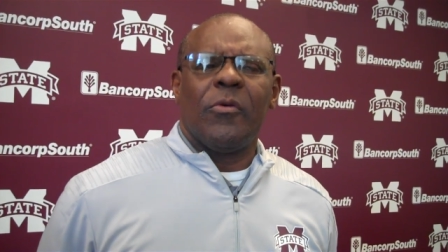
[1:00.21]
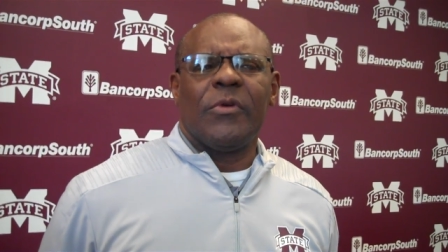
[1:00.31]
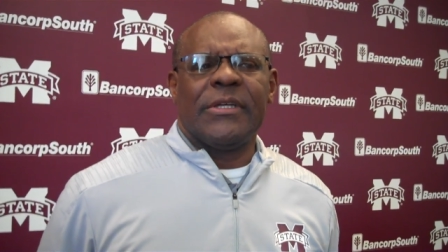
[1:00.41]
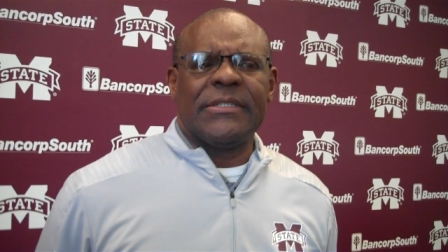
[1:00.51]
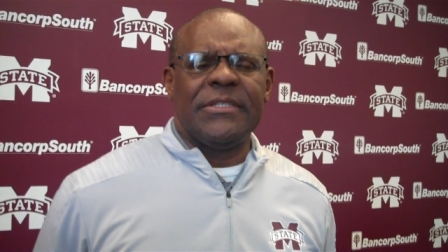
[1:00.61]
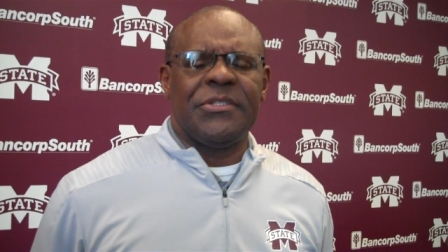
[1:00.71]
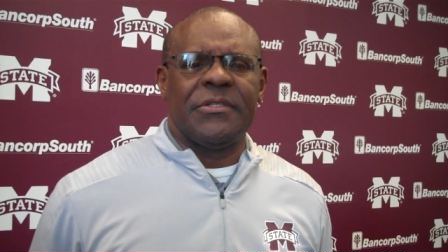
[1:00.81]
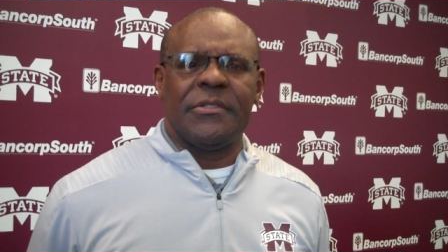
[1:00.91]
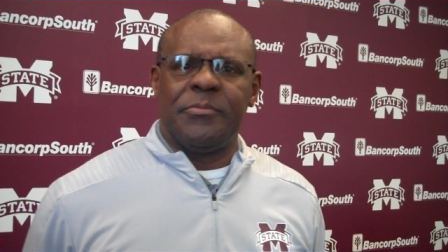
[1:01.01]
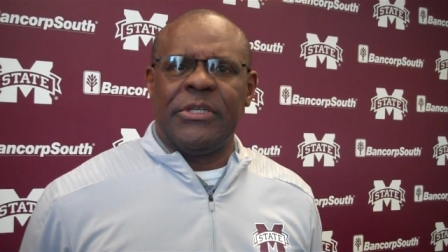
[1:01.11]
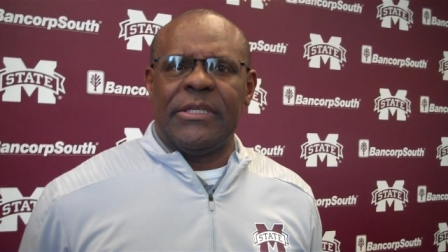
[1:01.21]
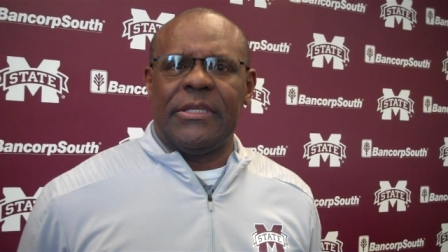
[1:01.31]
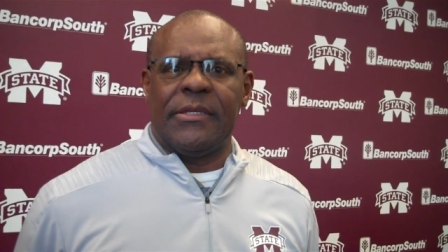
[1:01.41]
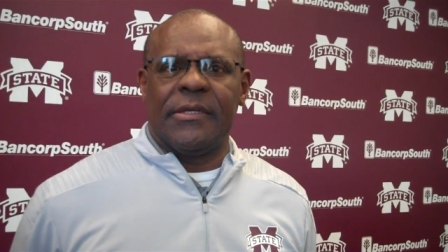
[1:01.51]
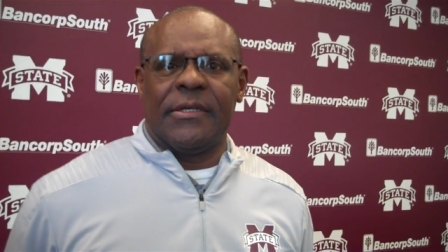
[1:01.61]
Well, he should
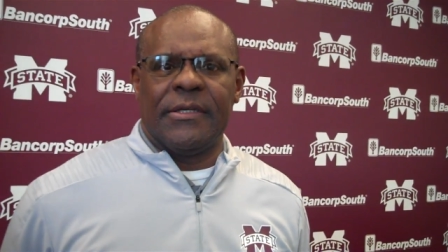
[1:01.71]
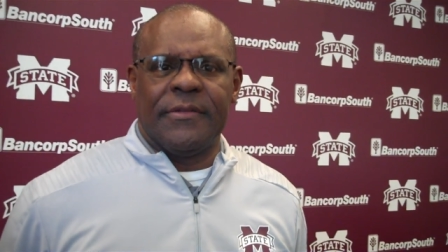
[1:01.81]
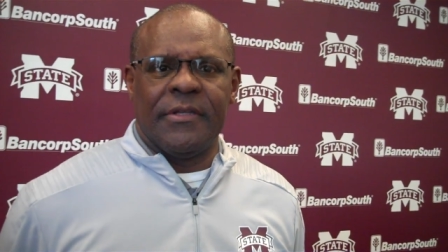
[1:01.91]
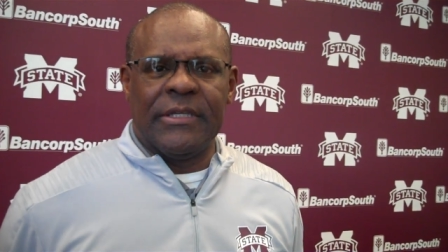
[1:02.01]
be uh,